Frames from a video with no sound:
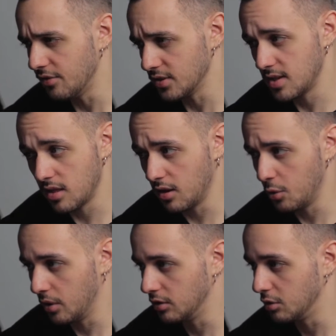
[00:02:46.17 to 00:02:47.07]
first thing
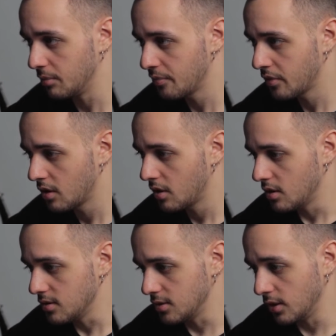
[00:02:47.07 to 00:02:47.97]
you want to do.
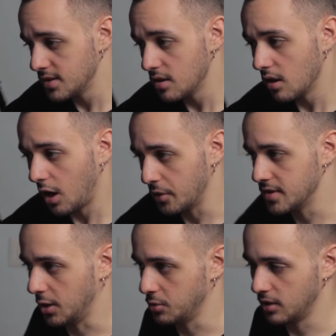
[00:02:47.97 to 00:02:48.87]
So let's see how it
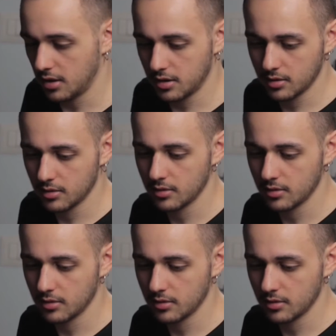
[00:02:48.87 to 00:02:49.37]
sounds like.